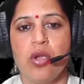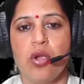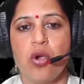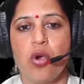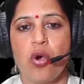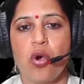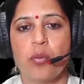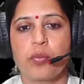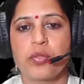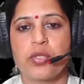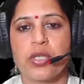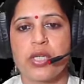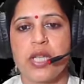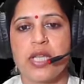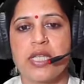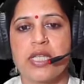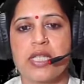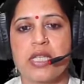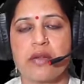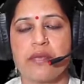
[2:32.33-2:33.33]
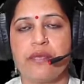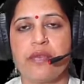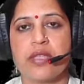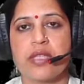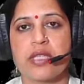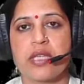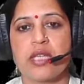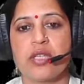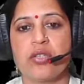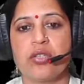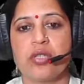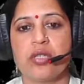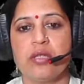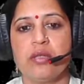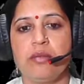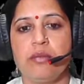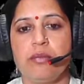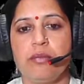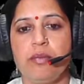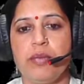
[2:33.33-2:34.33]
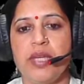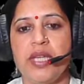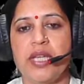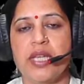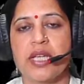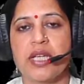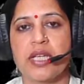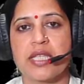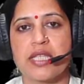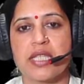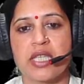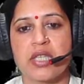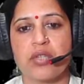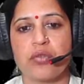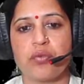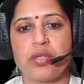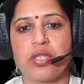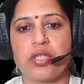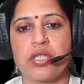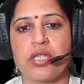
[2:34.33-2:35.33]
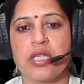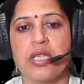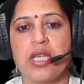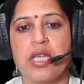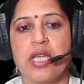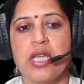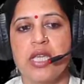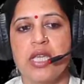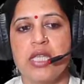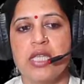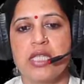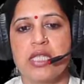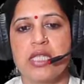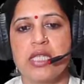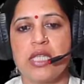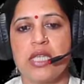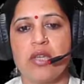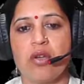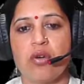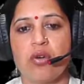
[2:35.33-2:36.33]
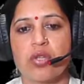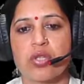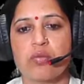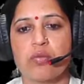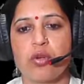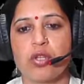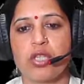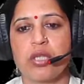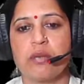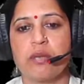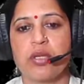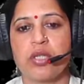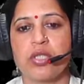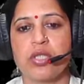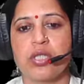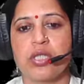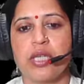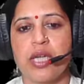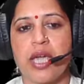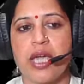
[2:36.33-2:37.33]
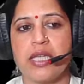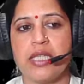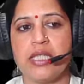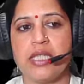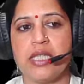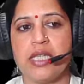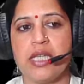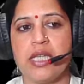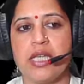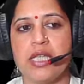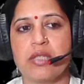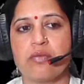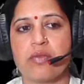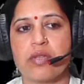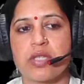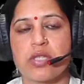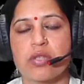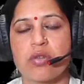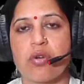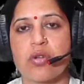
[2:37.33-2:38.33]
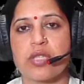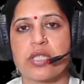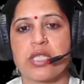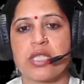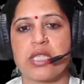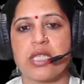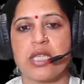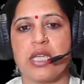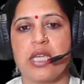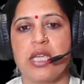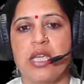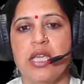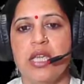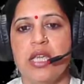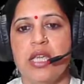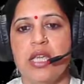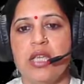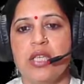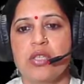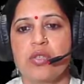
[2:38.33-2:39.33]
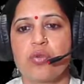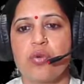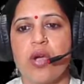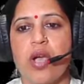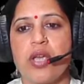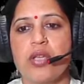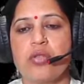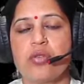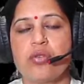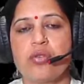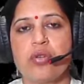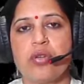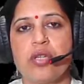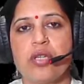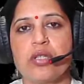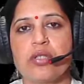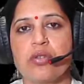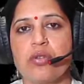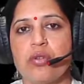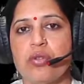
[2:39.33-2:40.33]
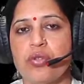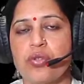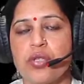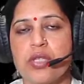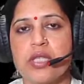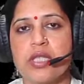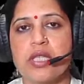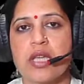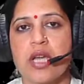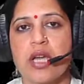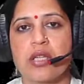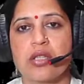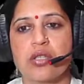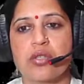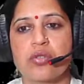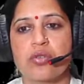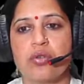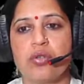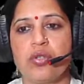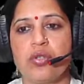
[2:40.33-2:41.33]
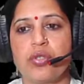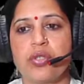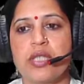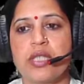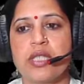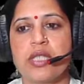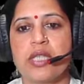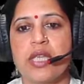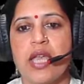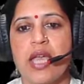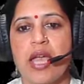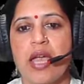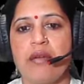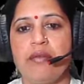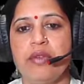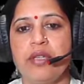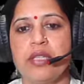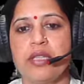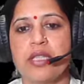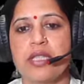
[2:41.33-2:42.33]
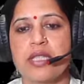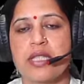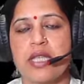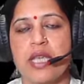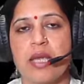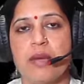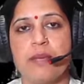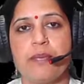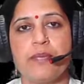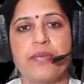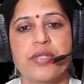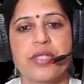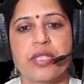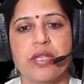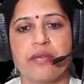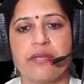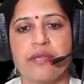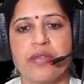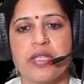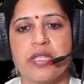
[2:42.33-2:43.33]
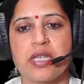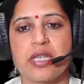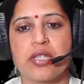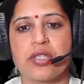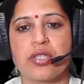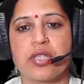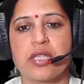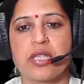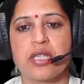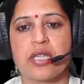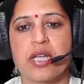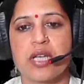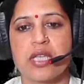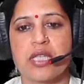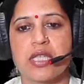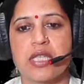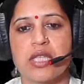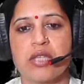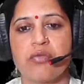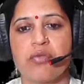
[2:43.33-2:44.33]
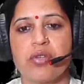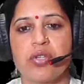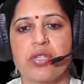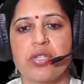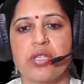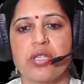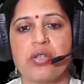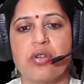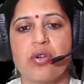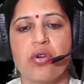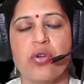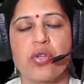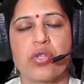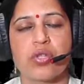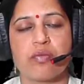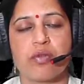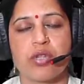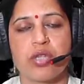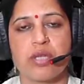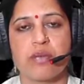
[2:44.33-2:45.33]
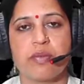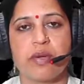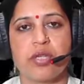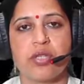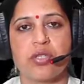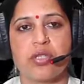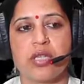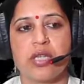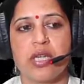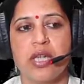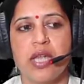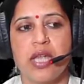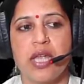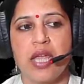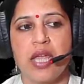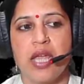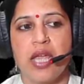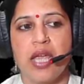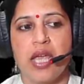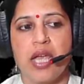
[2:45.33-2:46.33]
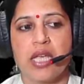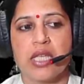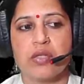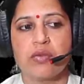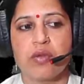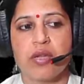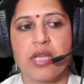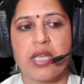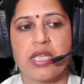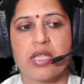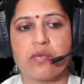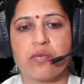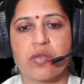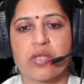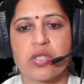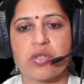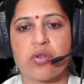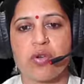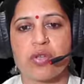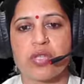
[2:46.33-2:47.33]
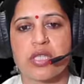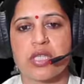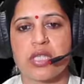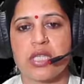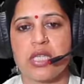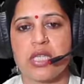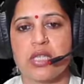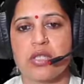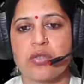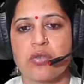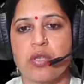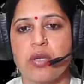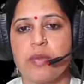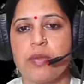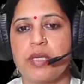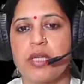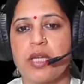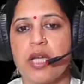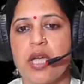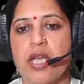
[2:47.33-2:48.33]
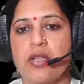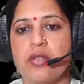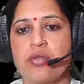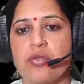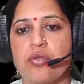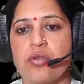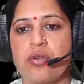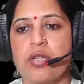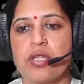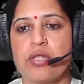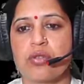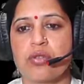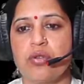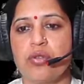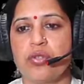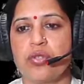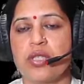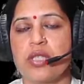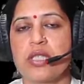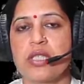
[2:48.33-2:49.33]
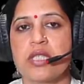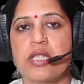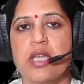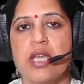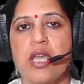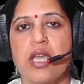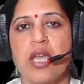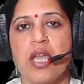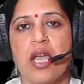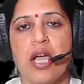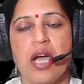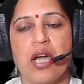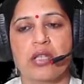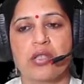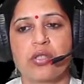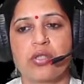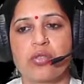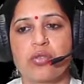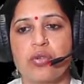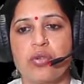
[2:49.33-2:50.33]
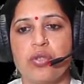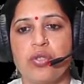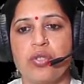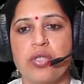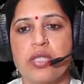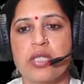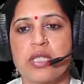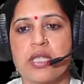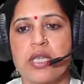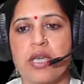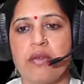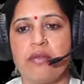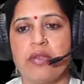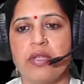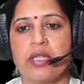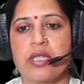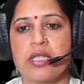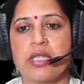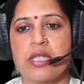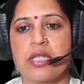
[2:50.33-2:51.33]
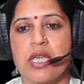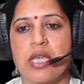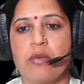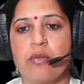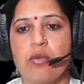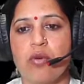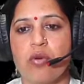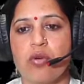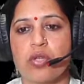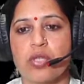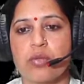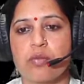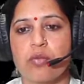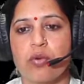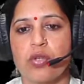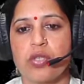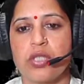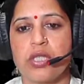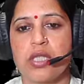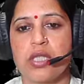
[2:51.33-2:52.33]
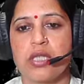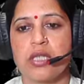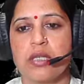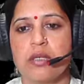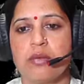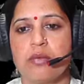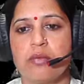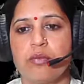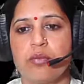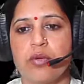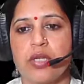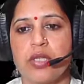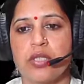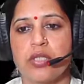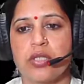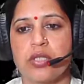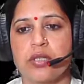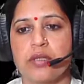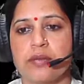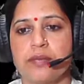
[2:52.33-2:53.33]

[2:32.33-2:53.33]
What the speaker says: Option A, surface tension, B, concentration, C, osmotic pressure, and D is viscosity. So isotonic solutions are the solutions having the same surface tension, concentration, osmotic pressure, as well as viscosity. So here beta isotonic solutions are the solutions having the same osmotic pressure.